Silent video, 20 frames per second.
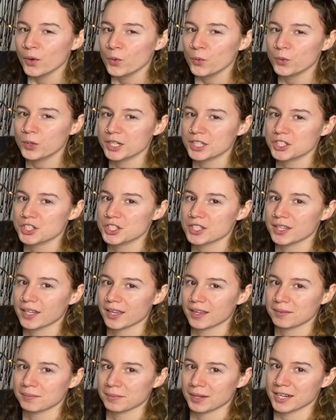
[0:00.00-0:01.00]
which
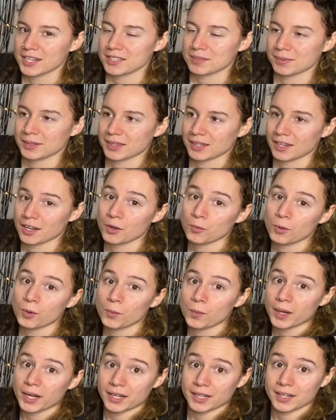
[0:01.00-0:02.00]
then makes me think, well,
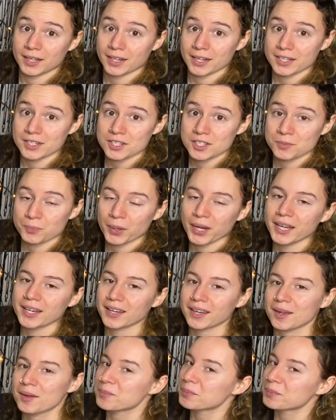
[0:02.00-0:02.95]
why didn't I just paint it?